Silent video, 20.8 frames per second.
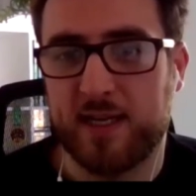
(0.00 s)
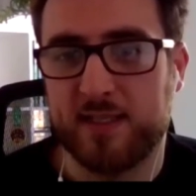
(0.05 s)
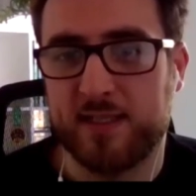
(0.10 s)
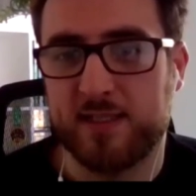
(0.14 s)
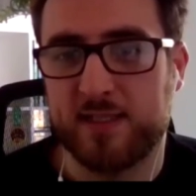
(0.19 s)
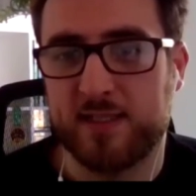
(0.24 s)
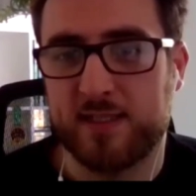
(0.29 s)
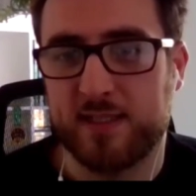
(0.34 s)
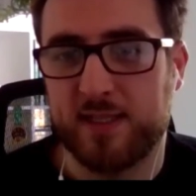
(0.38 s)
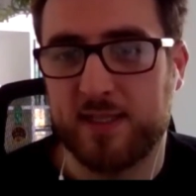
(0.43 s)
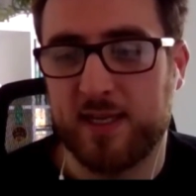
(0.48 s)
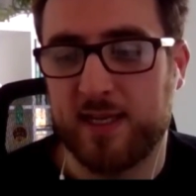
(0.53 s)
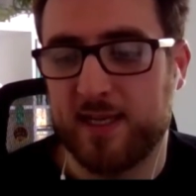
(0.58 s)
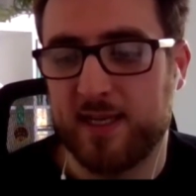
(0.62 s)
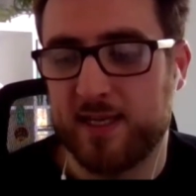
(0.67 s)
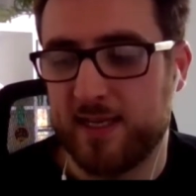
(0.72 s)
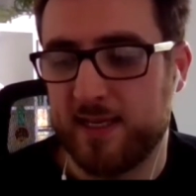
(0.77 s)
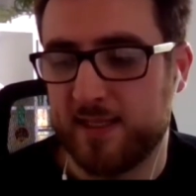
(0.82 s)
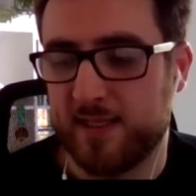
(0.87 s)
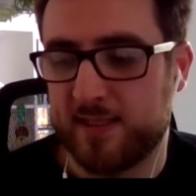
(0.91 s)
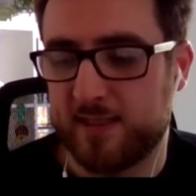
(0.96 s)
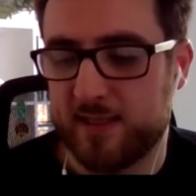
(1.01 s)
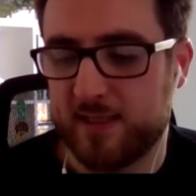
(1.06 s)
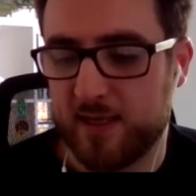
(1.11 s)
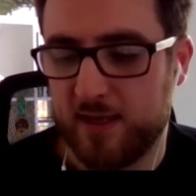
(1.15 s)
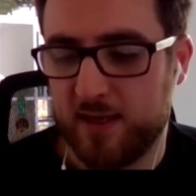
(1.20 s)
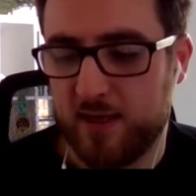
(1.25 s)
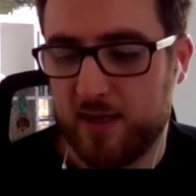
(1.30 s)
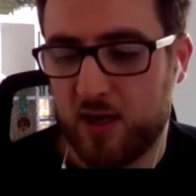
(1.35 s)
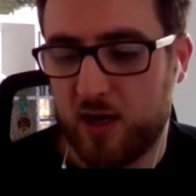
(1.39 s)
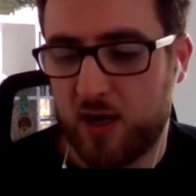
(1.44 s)
and it's.
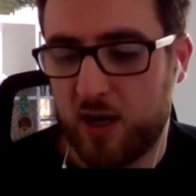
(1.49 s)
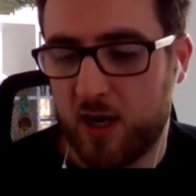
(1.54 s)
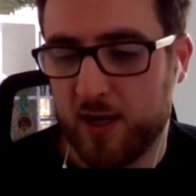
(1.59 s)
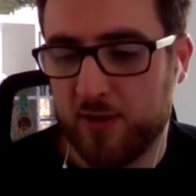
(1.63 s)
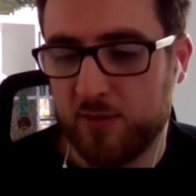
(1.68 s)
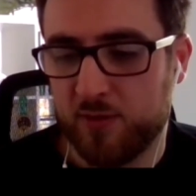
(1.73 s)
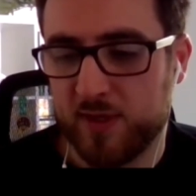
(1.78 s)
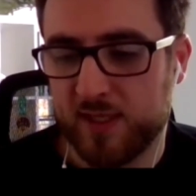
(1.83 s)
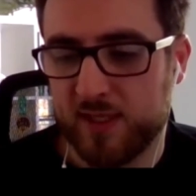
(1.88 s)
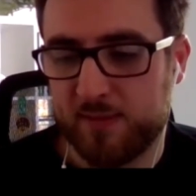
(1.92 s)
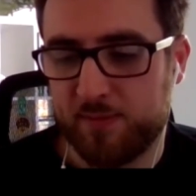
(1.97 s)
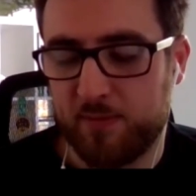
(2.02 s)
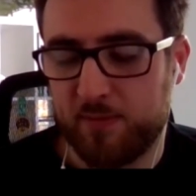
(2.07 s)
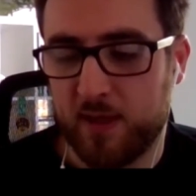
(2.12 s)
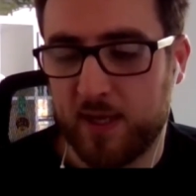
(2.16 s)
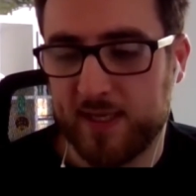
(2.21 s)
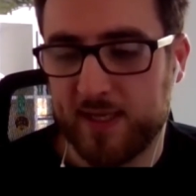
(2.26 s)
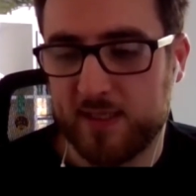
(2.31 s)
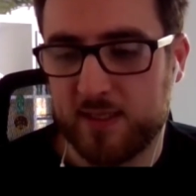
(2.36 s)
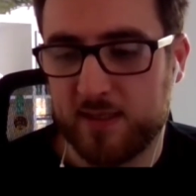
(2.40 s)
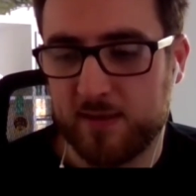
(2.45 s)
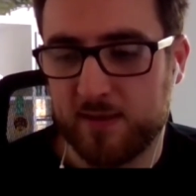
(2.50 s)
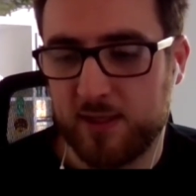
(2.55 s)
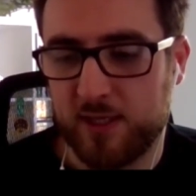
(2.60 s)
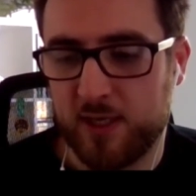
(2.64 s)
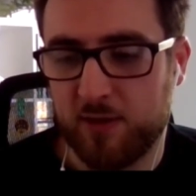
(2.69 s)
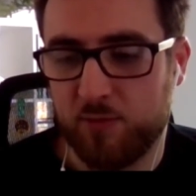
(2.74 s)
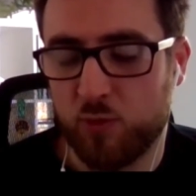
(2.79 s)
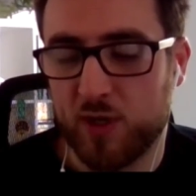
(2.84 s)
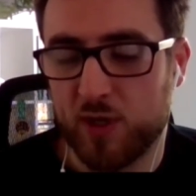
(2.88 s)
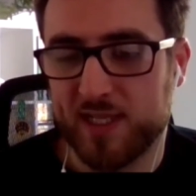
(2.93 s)
I always like to,
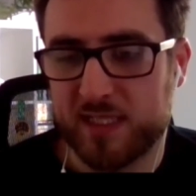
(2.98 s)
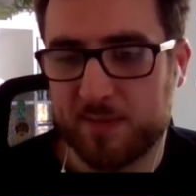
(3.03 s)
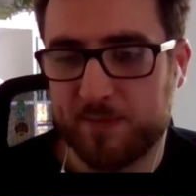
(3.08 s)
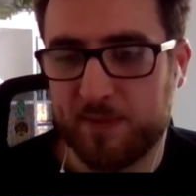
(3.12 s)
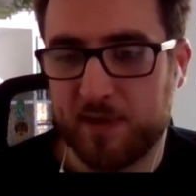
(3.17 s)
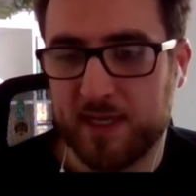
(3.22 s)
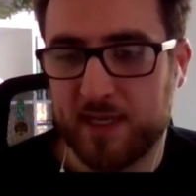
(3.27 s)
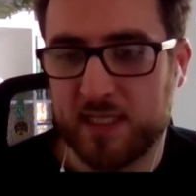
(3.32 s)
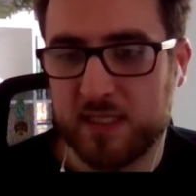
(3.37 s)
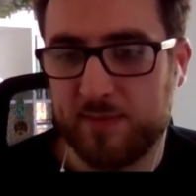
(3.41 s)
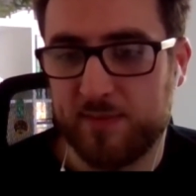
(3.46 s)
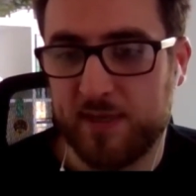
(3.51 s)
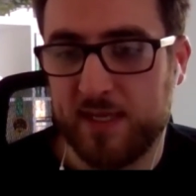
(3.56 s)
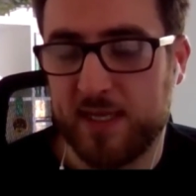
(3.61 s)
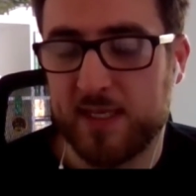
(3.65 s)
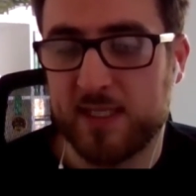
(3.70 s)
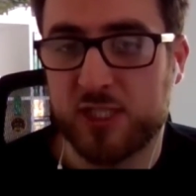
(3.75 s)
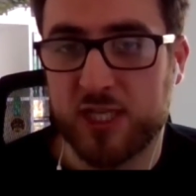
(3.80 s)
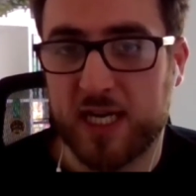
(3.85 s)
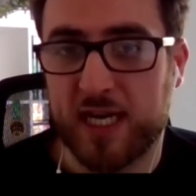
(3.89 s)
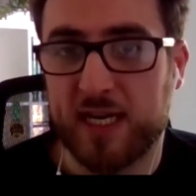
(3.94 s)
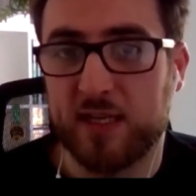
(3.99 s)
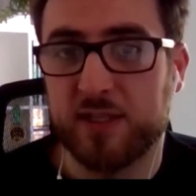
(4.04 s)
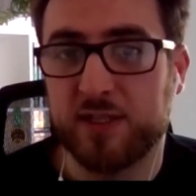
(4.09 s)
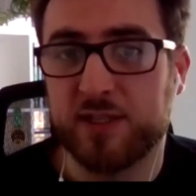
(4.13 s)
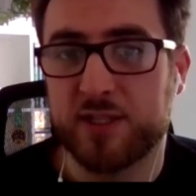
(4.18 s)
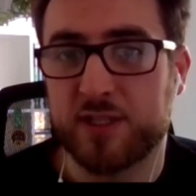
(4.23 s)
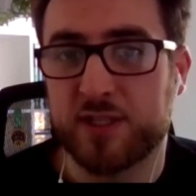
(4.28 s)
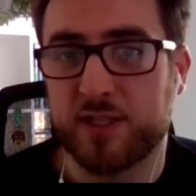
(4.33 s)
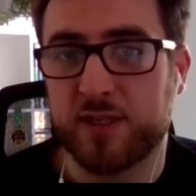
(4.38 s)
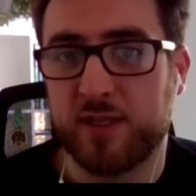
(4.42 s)
what inspires me is
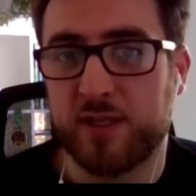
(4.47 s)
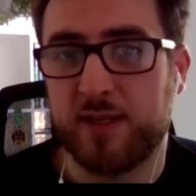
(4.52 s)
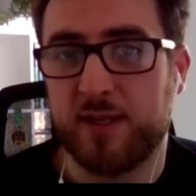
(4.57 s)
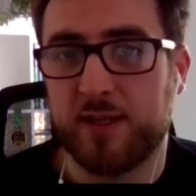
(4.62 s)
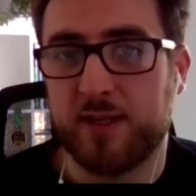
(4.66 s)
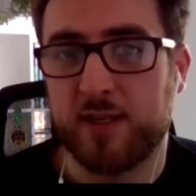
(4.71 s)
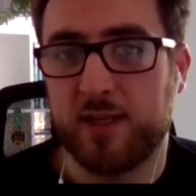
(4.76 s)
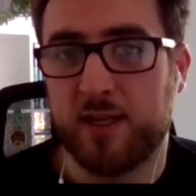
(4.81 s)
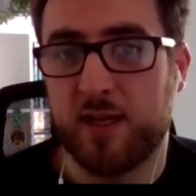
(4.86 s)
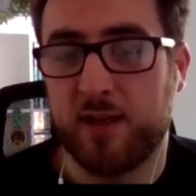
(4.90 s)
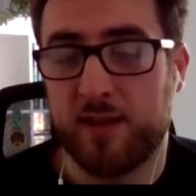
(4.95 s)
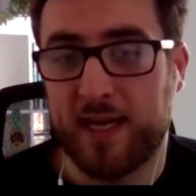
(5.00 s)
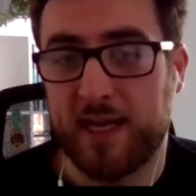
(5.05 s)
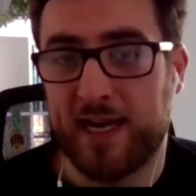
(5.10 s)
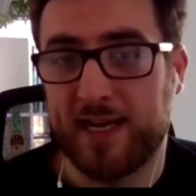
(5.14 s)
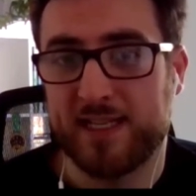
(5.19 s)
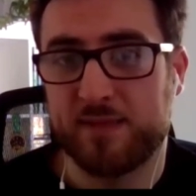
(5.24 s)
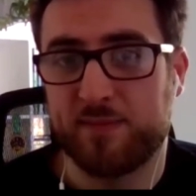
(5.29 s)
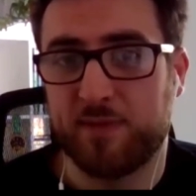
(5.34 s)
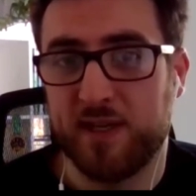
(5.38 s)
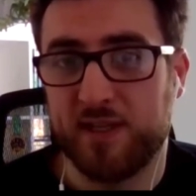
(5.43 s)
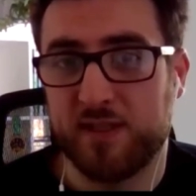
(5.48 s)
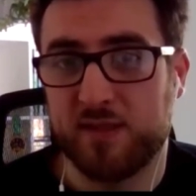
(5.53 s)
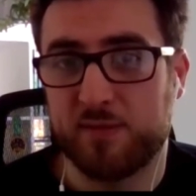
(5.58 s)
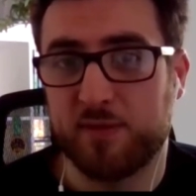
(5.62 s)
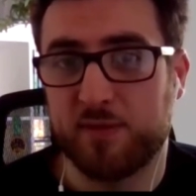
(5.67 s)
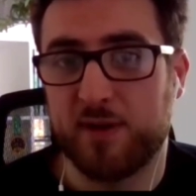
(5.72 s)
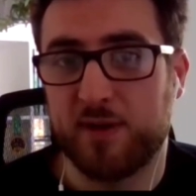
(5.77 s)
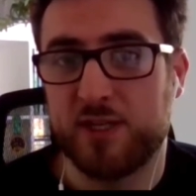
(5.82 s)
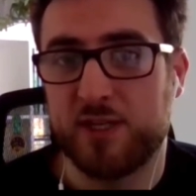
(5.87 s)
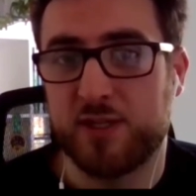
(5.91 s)
challenge. That is my
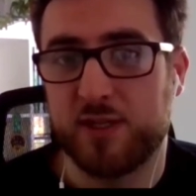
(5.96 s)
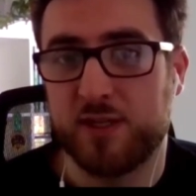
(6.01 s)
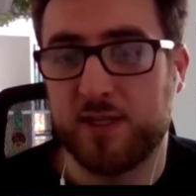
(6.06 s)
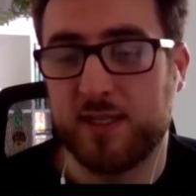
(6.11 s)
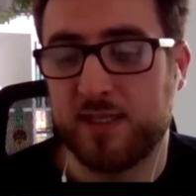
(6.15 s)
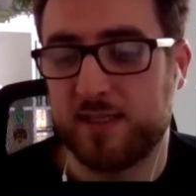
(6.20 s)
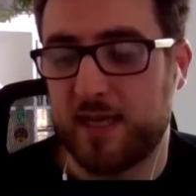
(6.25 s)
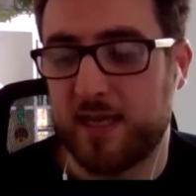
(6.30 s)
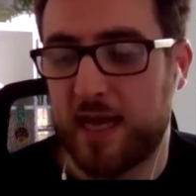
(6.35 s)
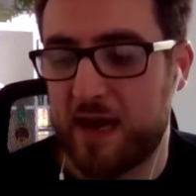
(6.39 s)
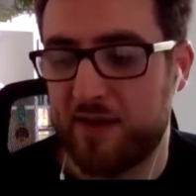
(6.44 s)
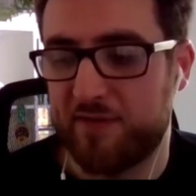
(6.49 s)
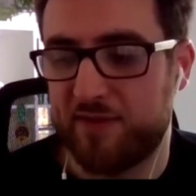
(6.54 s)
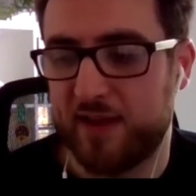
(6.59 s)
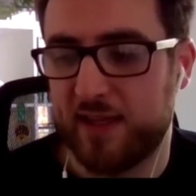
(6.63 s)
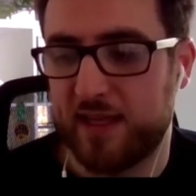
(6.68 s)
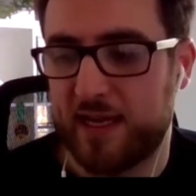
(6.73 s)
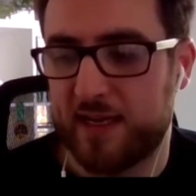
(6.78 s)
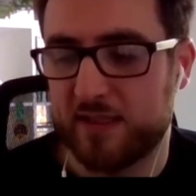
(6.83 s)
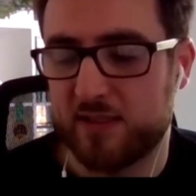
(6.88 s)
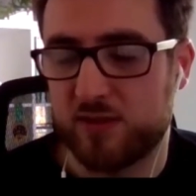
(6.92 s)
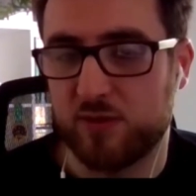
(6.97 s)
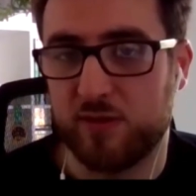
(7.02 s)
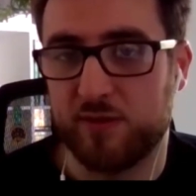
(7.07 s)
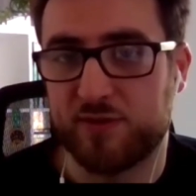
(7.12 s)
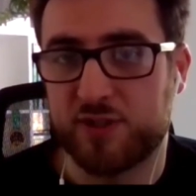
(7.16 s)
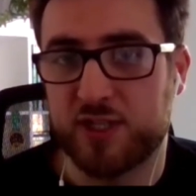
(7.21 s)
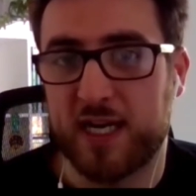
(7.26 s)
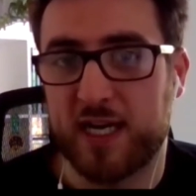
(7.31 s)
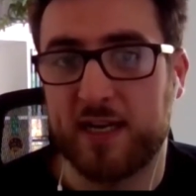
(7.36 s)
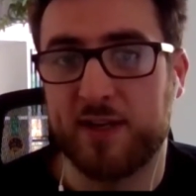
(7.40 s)
inspiration, is having that sort of
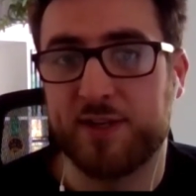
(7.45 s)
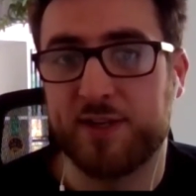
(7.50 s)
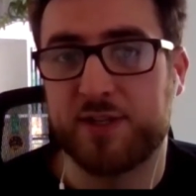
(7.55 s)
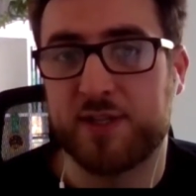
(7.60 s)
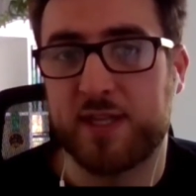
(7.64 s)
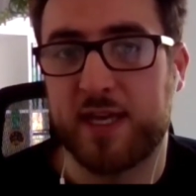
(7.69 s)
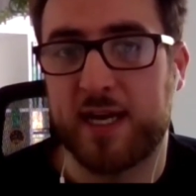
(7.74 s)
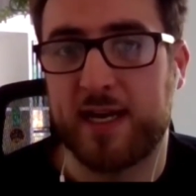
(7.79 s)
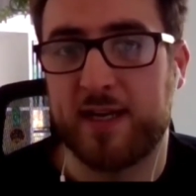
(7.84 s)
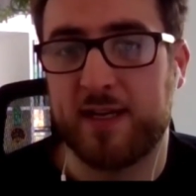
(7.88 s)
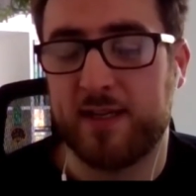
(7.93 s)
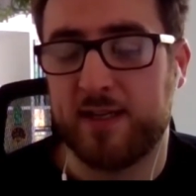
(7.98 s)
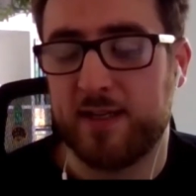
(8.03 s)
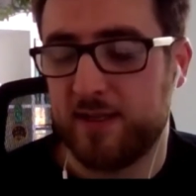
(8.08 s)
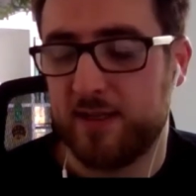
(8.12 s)
challenge that